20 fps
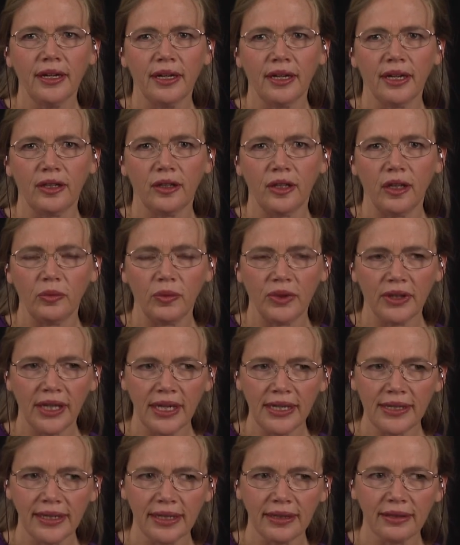and then when
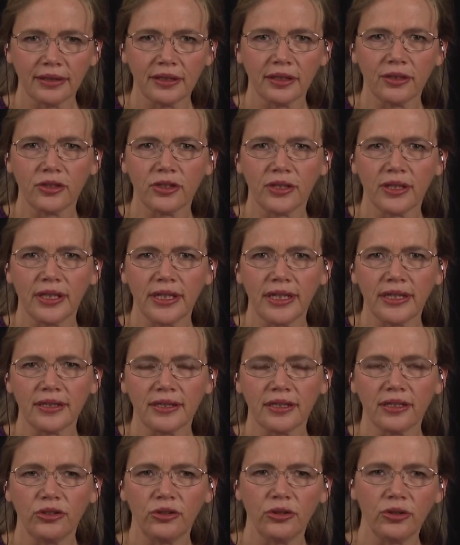they settled into the
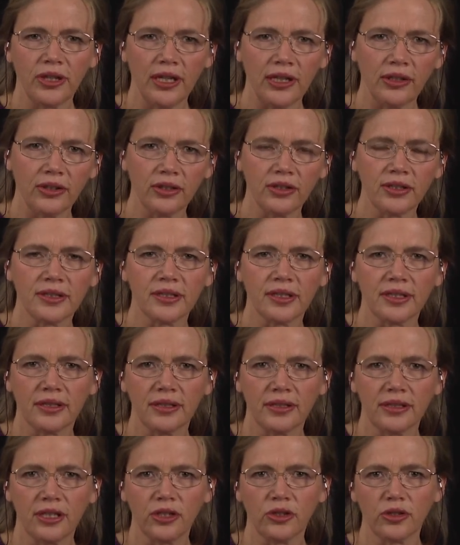lesson, you're then going to sit
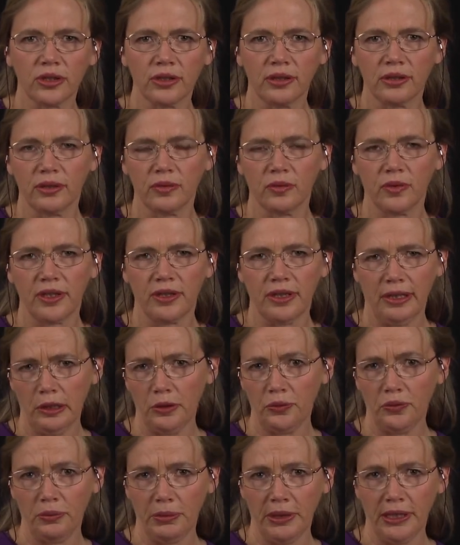and teach the little one the
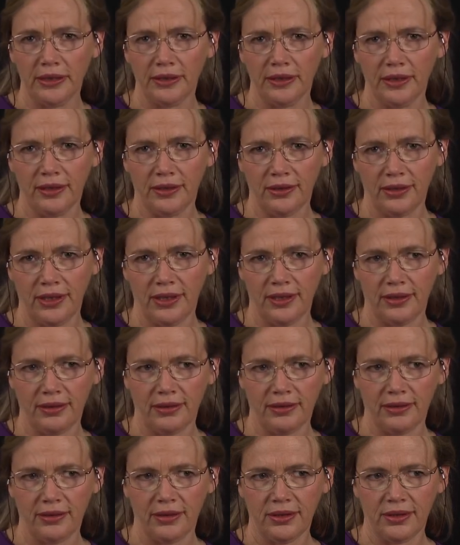alphabet
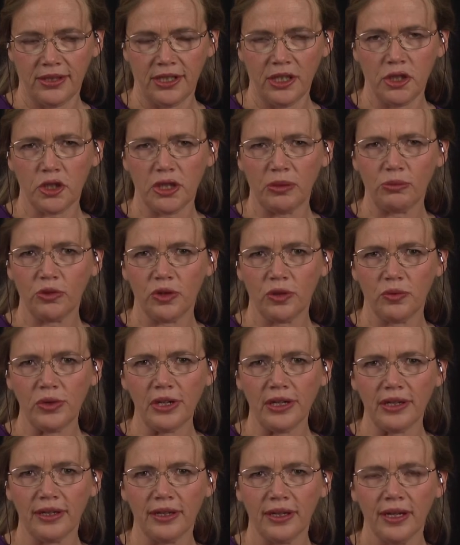and teach them to
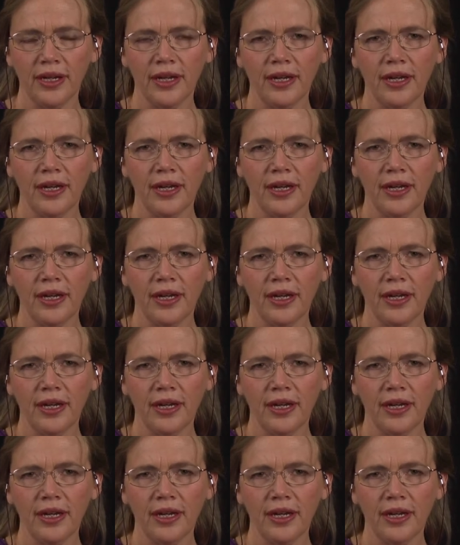read.